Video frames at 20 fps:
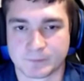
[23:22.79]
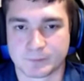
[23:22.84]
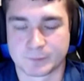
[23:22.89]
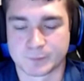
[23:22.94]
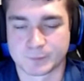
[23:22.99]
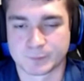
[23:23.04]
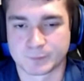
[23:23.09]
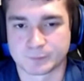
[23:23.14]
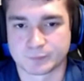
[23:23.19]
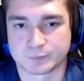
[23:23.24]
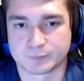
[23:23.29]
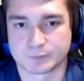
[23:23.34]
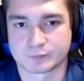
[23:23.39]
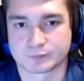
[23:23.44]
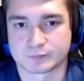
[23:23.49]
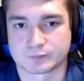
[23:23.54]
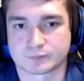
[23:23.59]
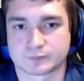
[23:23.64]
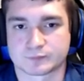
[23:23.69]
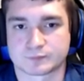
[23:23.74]

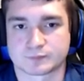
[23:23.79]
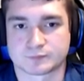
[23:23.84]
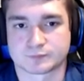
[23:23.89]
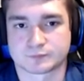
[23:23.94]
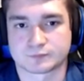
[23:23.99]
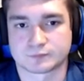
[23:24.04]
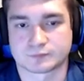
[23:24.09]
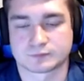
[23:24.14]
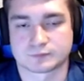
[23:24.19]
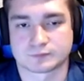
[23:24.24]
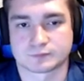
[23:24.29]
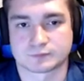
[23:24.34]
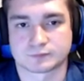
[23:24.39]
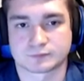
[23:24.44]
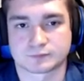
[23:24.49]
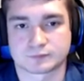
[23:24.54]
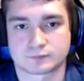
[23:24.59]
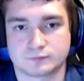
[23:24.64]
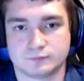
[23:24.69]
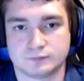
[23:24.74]

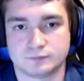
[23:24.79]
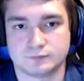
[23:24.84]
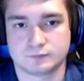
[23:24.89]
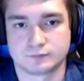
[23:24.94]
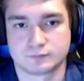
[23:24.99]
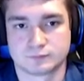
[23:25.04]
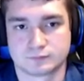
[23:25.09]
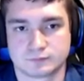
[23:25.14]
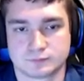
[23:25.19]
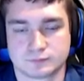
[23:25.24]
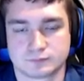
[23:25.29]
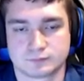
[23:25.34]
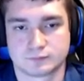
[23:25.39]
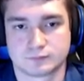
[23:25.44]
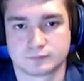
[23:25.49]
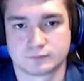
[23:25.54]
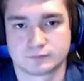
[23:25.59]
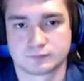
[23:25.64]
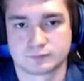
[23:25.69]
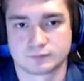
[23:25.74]

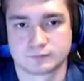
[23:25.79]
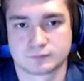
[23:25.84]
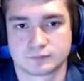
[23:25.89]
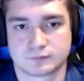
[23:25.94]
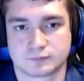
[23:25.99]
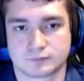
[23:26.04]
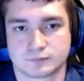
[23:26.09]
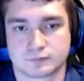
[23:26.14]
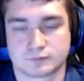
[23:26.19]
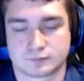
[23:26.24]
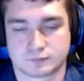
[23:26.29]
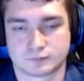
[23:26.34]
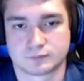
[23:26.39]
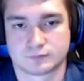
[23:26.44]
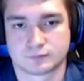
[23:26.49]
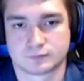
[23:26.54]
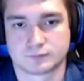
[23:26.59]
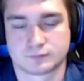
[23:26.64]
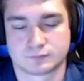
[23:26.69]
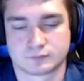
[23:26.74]

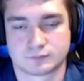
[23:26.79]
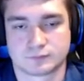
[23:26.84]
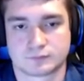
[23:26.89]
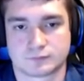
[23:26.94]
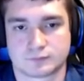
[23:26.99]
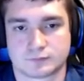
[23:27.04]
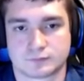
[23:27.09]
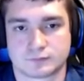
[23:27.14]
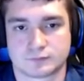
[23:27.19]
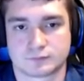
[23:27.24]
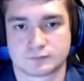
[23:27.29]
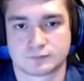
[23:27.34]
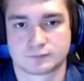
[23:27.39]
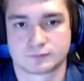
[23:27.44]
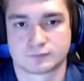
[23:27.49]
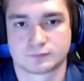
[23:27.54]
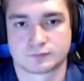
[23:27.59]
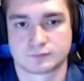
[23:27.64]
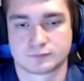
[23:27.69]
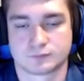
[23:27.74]

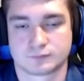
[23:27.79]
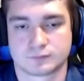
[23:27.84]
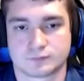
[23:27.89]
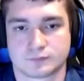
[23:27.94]
This person isn't speaking.